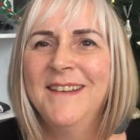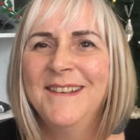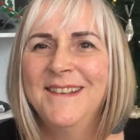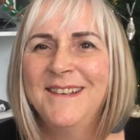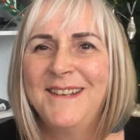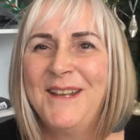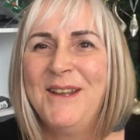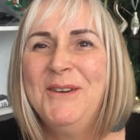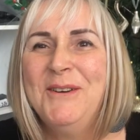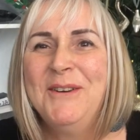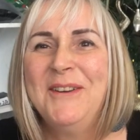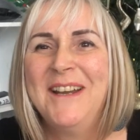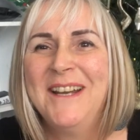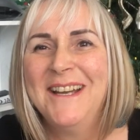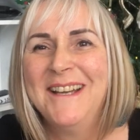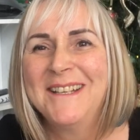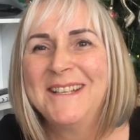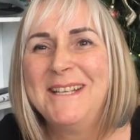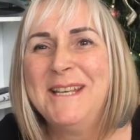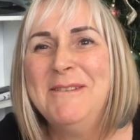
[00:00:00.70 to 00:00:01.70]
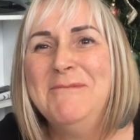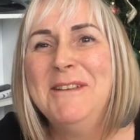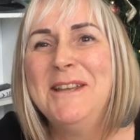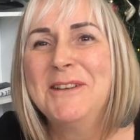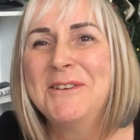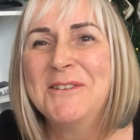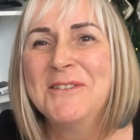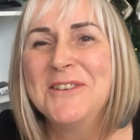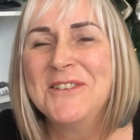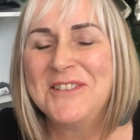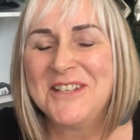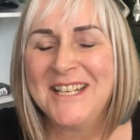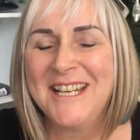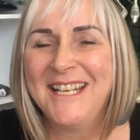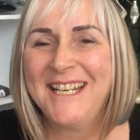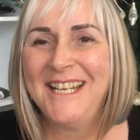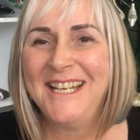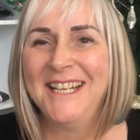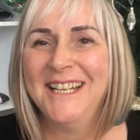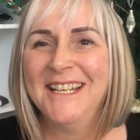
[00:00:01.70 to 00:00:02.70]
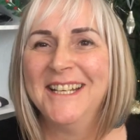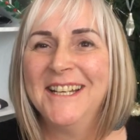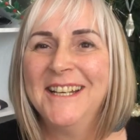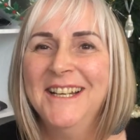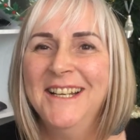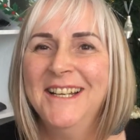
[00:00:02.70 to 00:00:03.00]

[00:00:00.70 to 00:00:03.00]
Kia ora, Kiwi Crochet here.